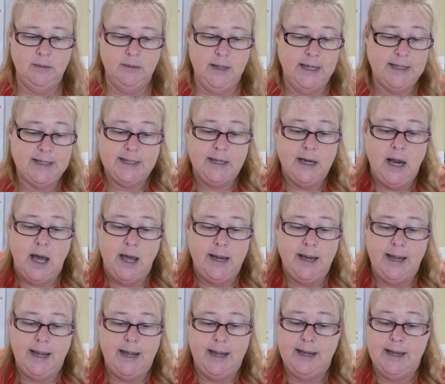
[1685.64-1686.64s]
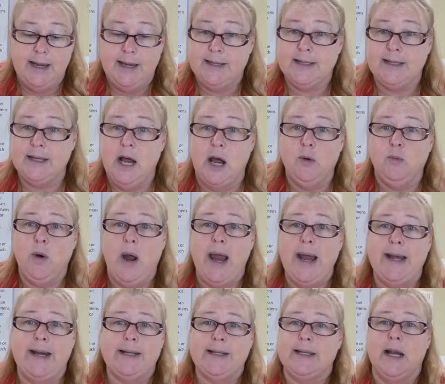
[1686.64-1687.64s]
It's not, it, it's not
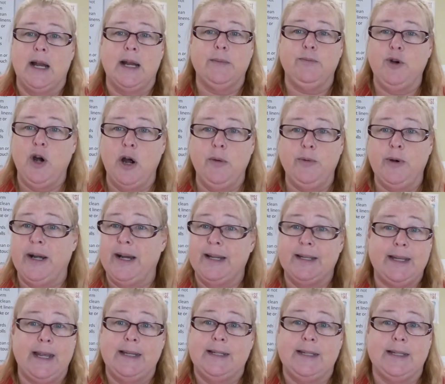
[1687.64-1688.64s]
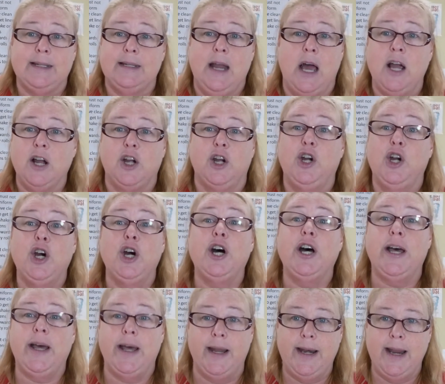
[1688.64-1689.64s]
right. It's not appropriate. It, it's not
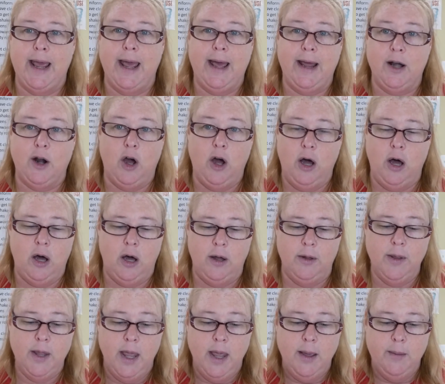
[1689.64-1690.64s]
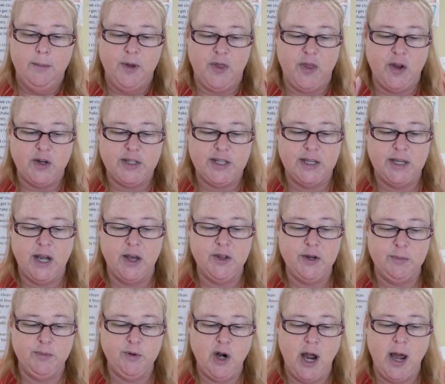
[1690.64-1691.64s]
good at all. But there's
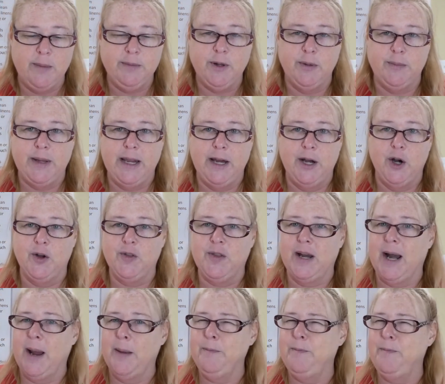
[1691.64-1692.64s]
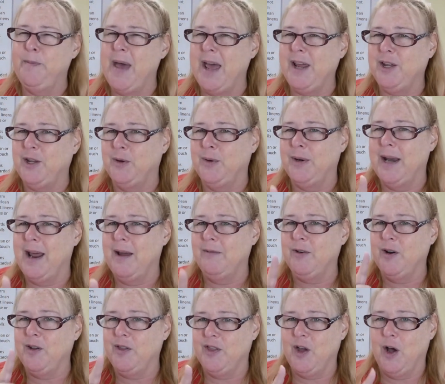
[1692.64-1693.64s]
another problem here that I bet you
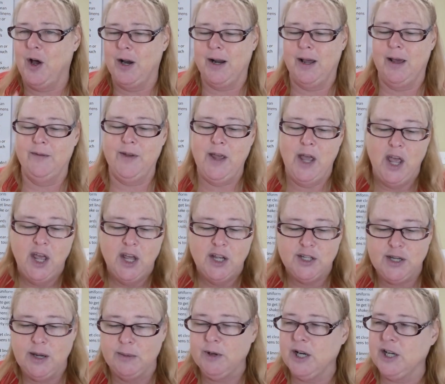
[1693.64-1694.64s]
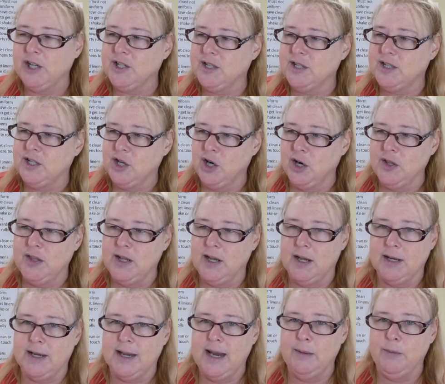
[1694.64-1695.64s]
never thought of. So I'm going to turn
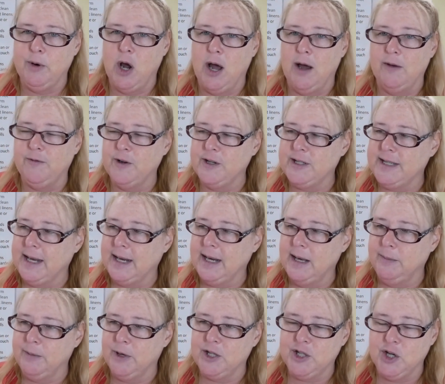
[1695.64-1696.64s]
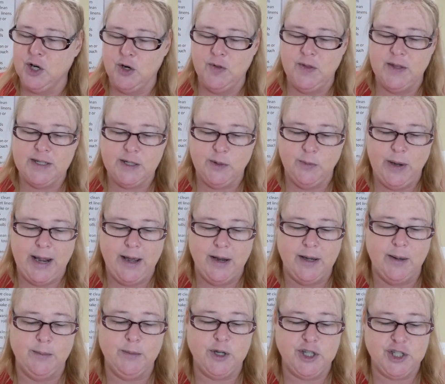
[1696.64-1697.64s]
the camera off for a second. I'm going to turn this around
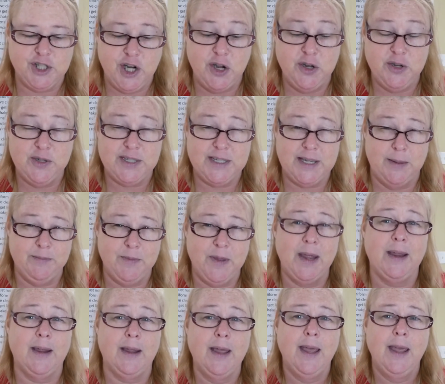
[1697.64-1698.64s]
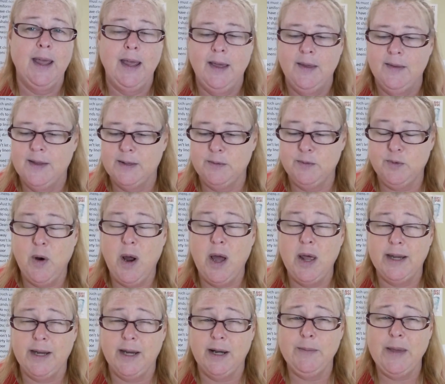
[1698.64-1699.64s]
and I'm going to show you something that's
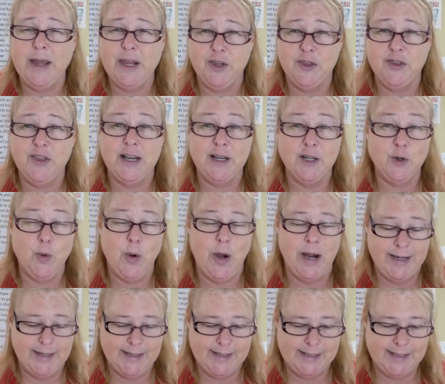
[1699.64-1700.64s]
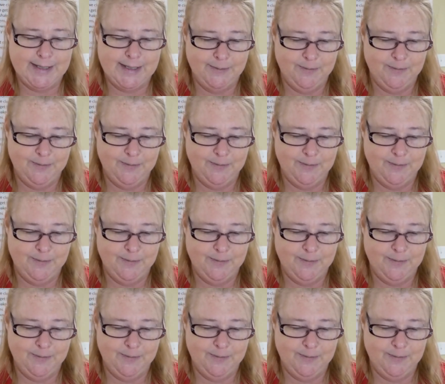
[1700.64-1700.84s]
probably going to make you think twice.